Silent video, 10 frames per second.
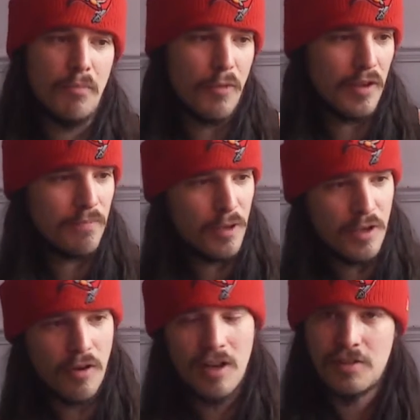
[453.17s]
like you
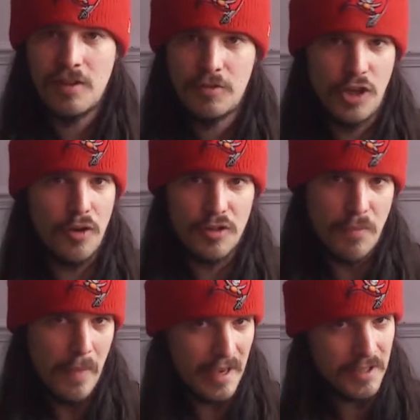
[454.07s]
guys like Jones and
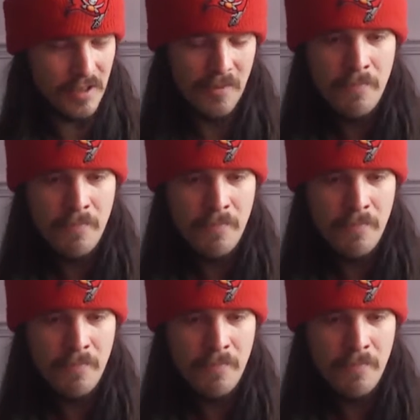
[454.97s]
Mixon,